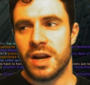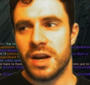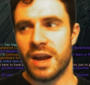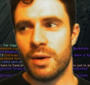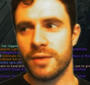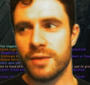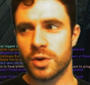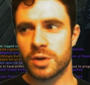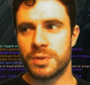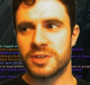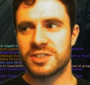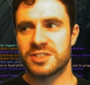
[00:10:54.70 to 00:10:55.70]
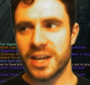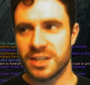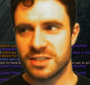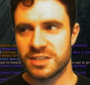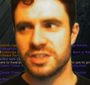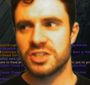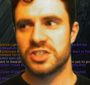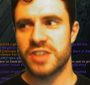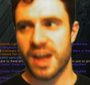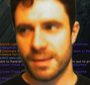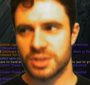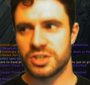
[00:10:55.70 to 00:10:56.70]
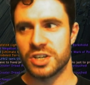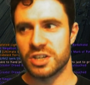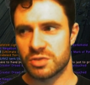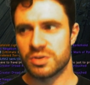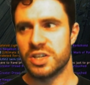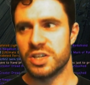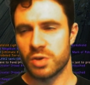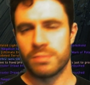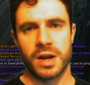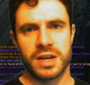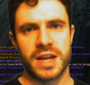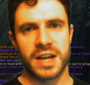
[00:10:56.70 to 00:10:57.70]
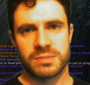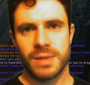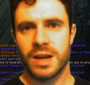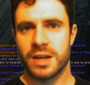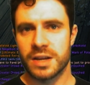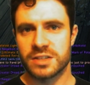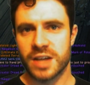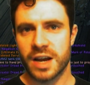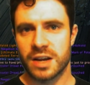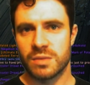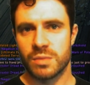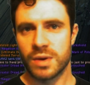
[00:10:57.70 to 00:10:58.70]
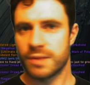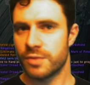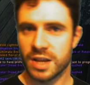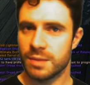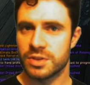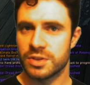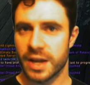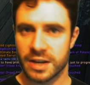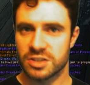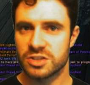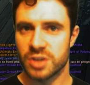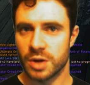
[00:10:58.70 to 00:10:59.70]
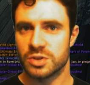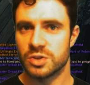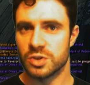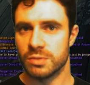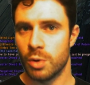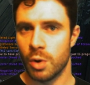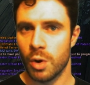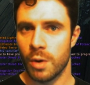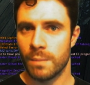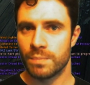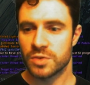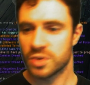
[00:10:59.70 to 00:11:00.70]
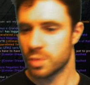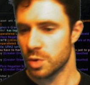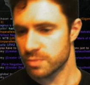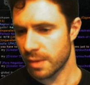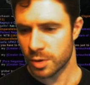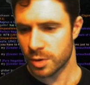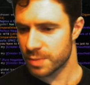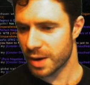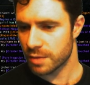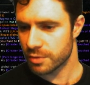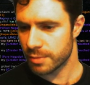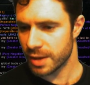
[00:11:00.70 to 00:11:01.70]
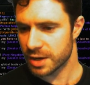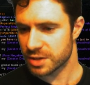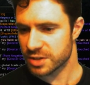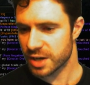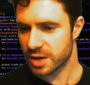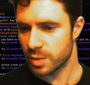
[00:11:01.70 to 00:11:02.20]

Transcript: Now I've got a percentage damage increase on my next melee attack. Whatever I hit with next is going to do more. So what's my most powerful melee attack?